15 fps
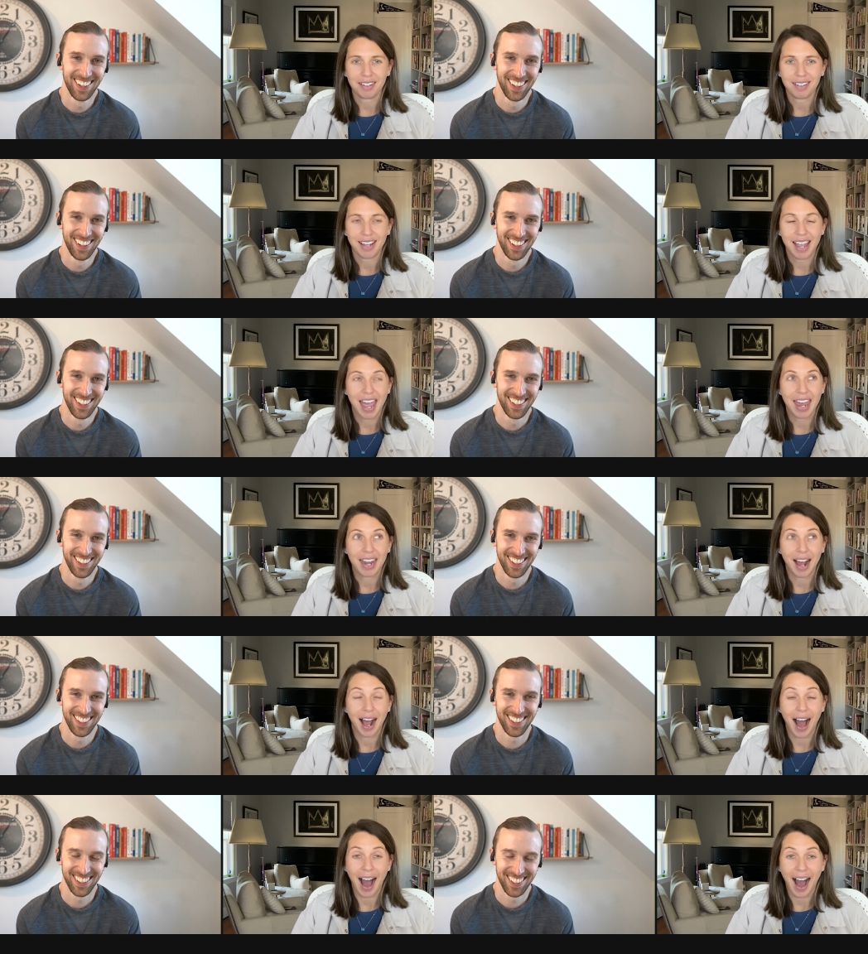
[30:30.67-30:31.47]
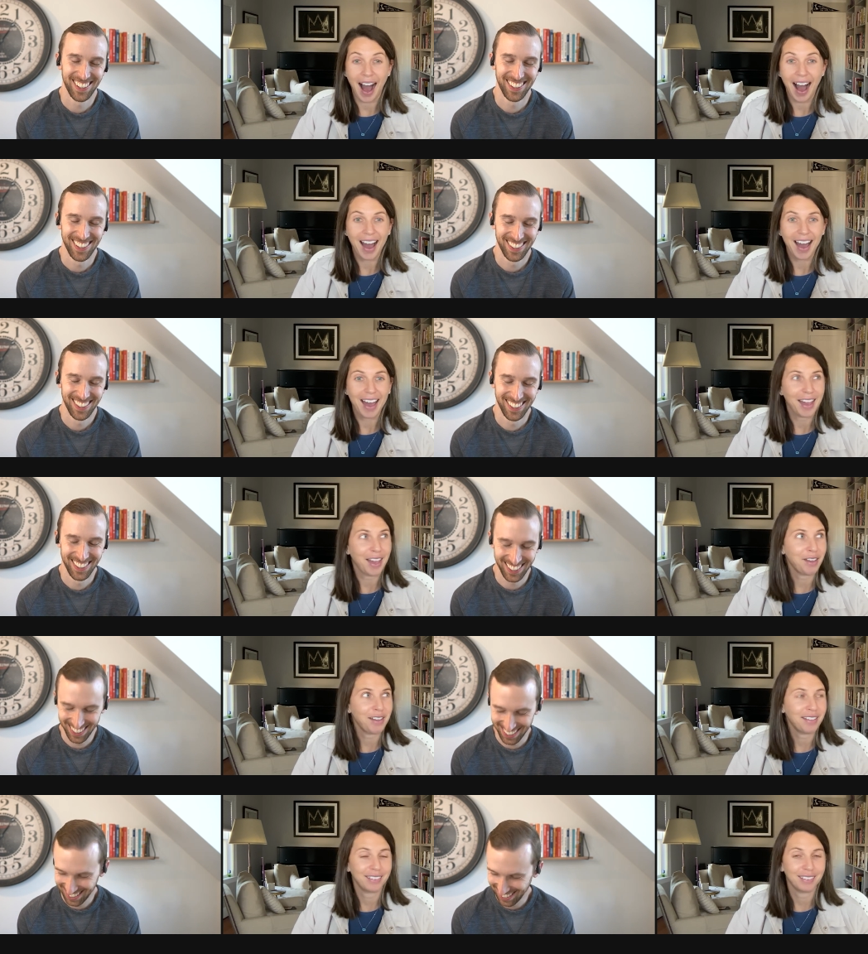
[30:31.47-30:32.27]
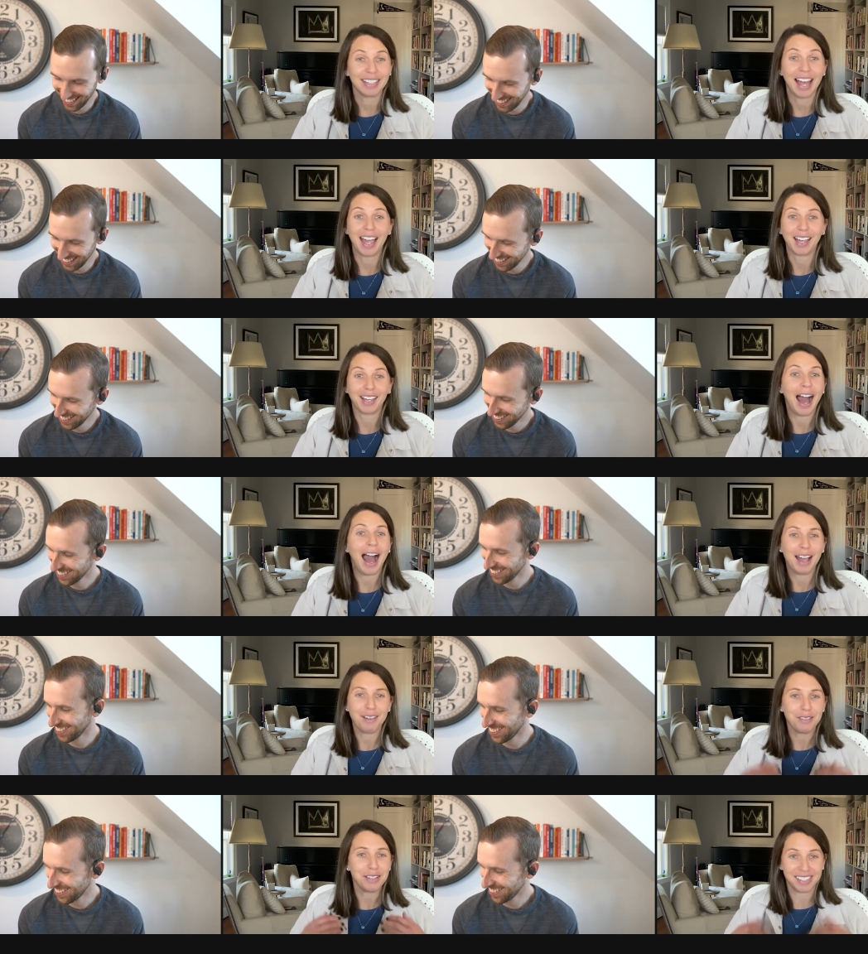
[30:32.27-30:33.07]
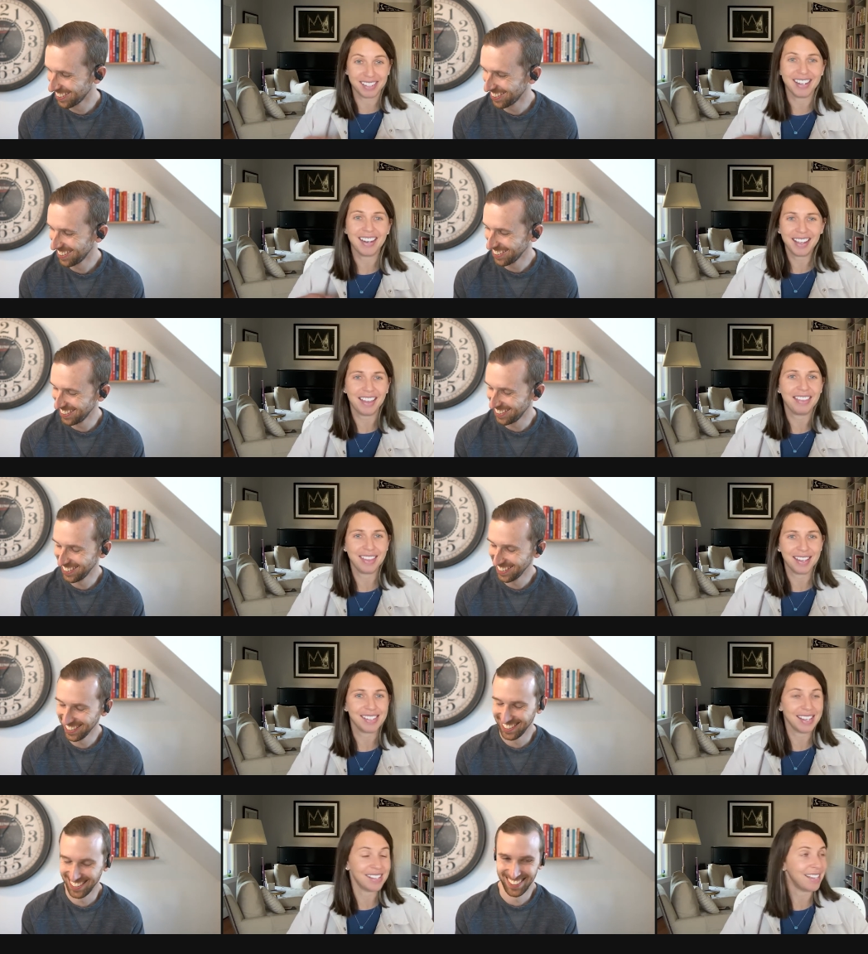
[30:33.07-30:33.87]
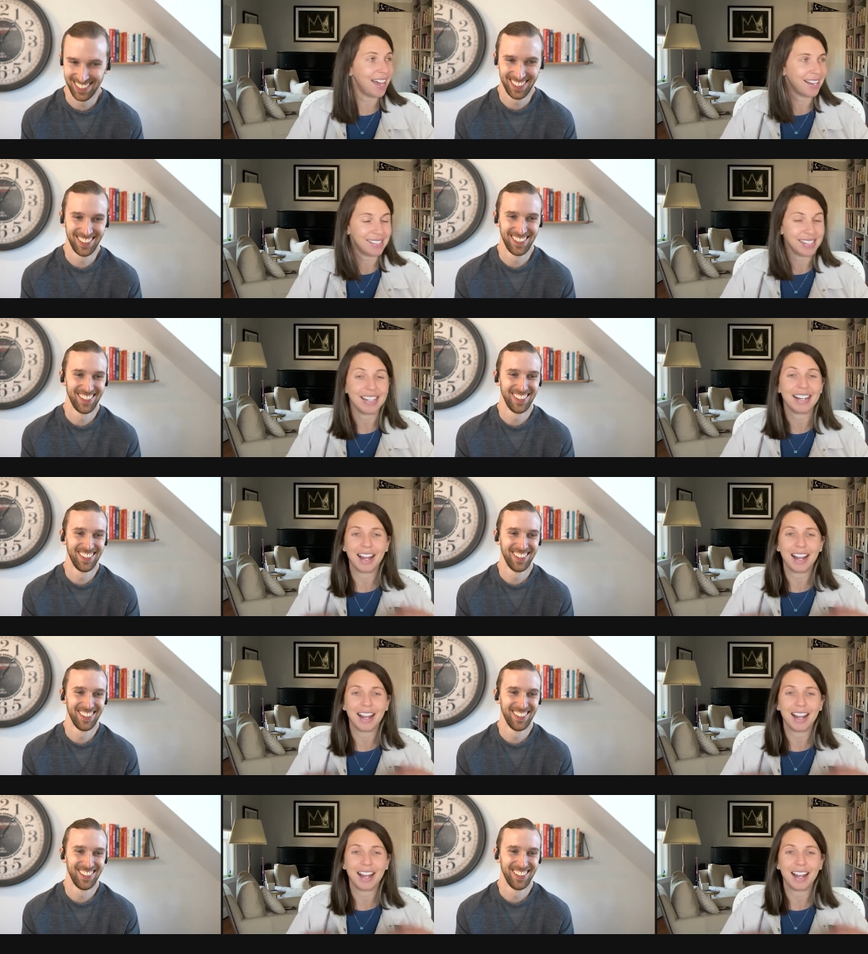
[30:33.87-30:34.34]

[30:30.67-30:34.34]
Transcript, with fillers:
Speaker 1: And I, like, I was sitting in this exact seat and I